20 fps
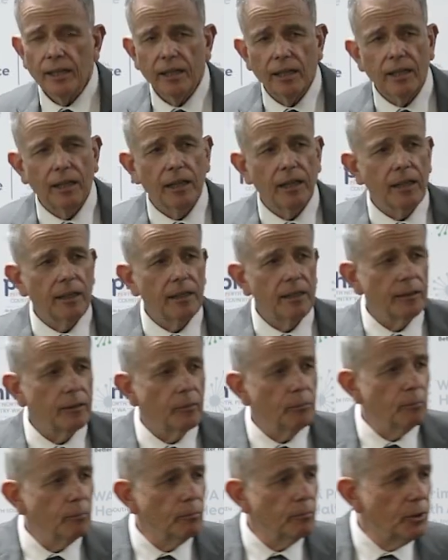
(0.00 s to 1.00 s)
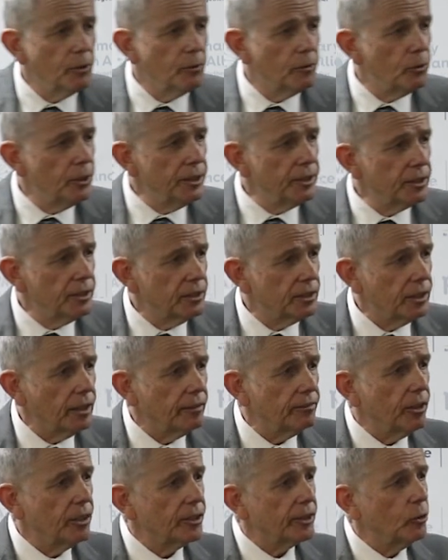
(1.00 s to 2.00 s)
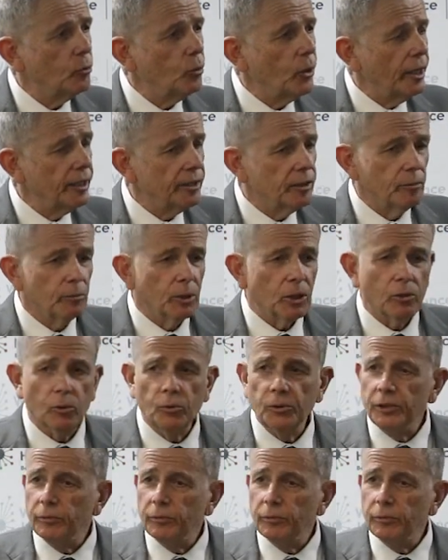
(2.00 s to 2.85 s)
the recent stuff like the Wagner model,